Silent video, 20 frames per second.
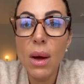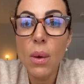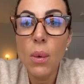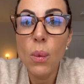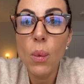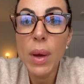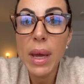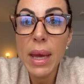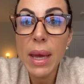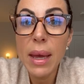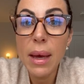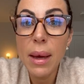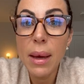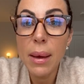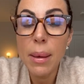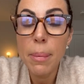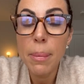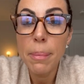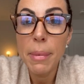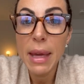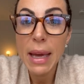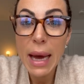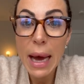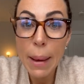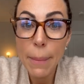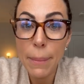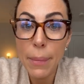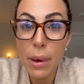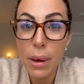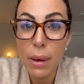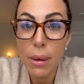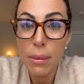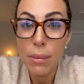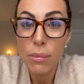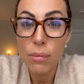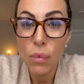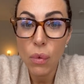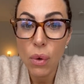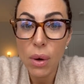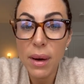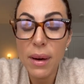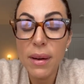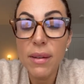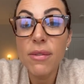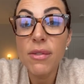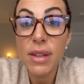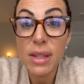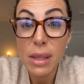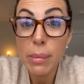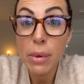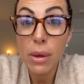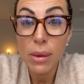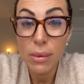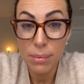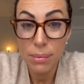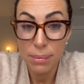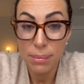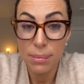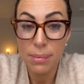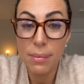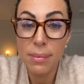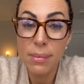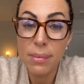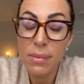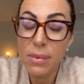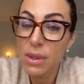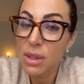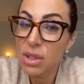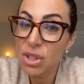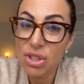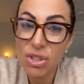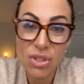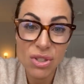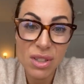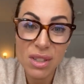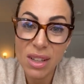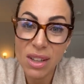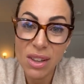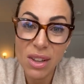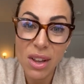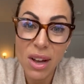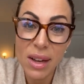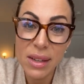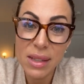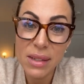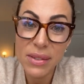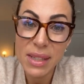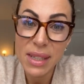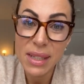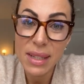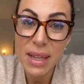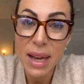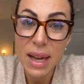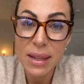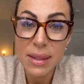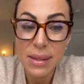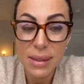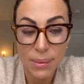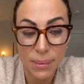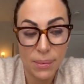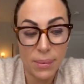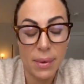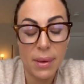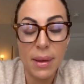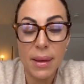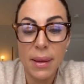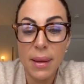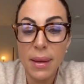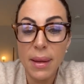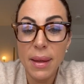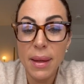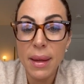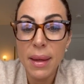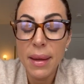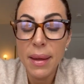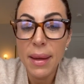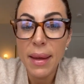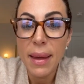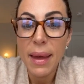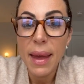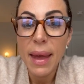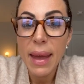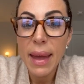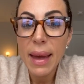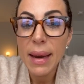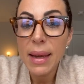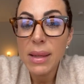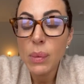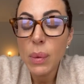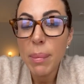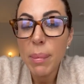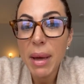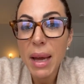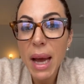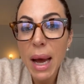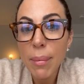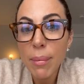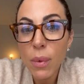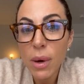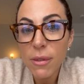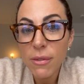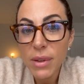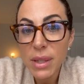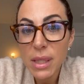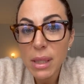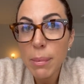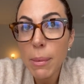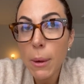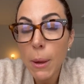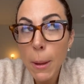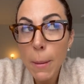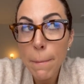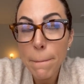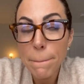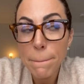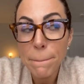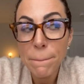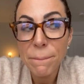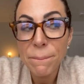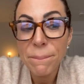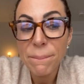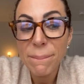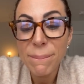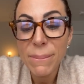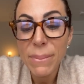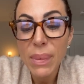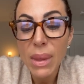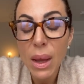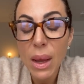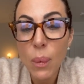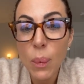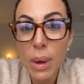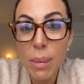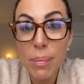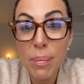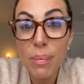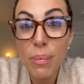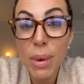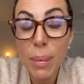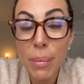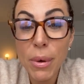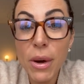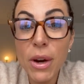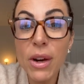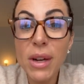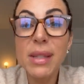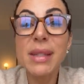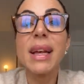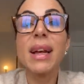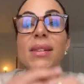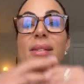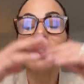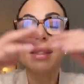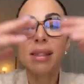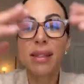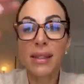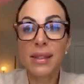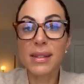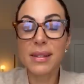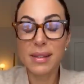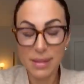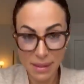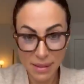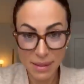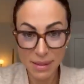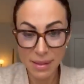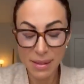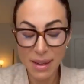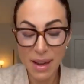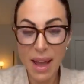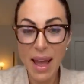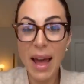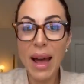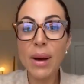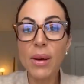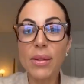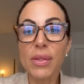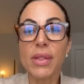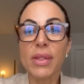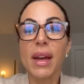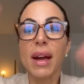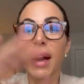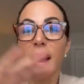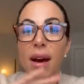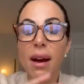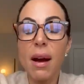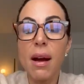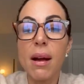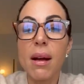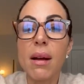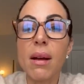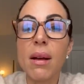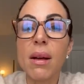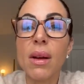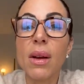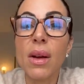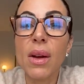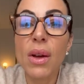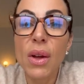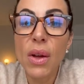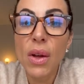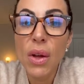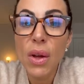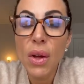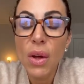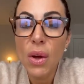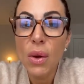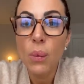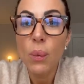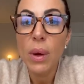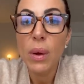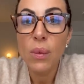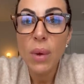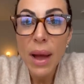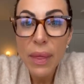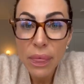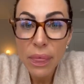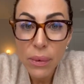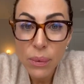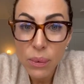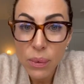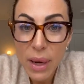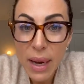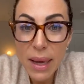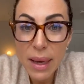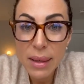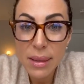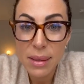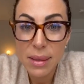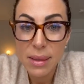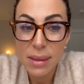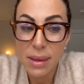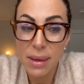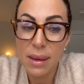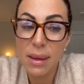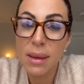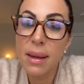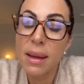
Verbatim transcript: we become more visible. This is just the laws of success. And as we become more visible, we, we put ourselves out there, we run the risk